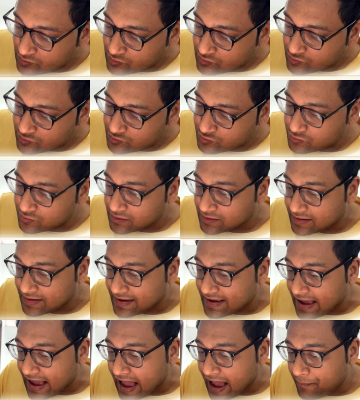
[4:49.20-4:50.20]
So, the
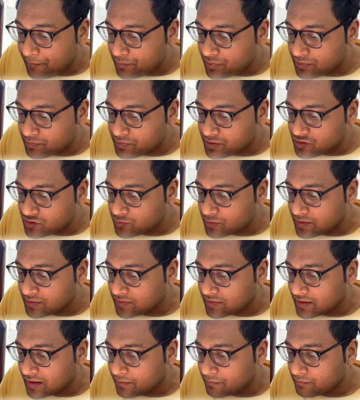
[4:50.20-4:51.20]
gap
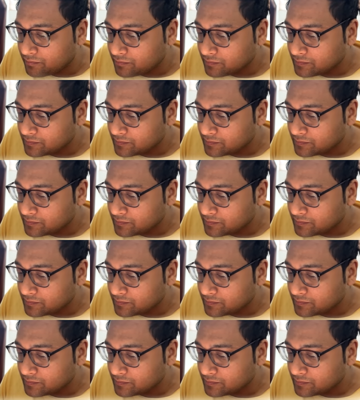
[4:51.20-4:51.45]
between them,